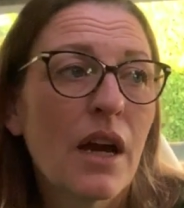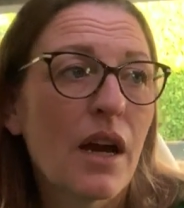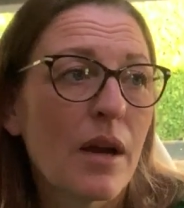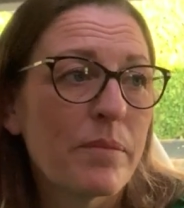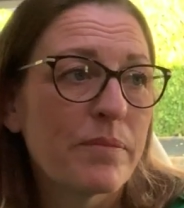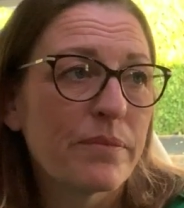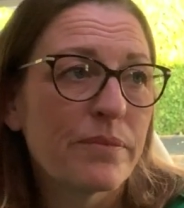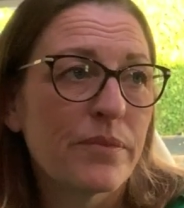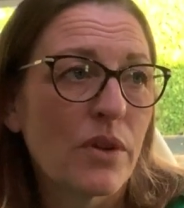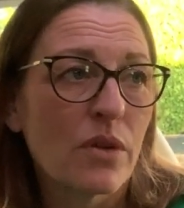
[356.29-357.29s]

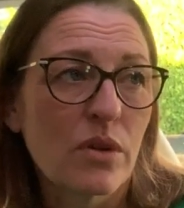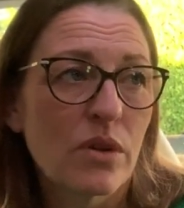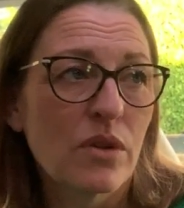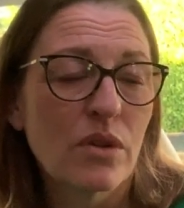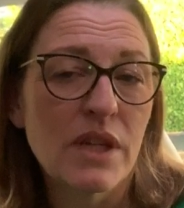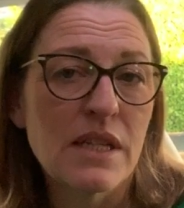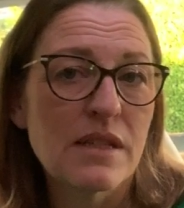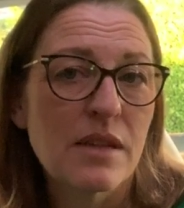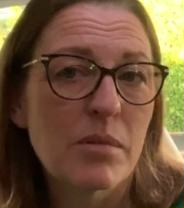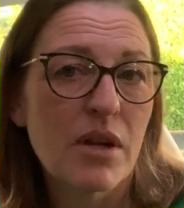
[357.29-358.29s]
Not
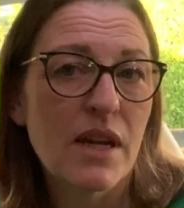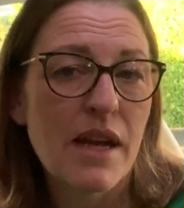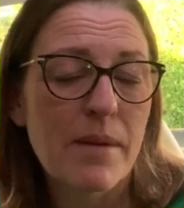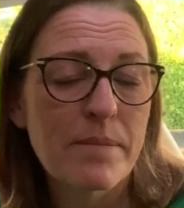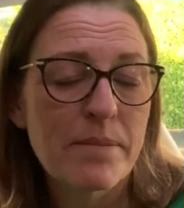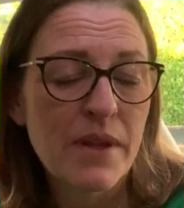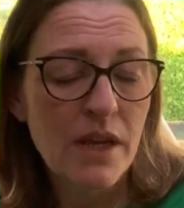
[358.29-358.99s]
easy, but I am.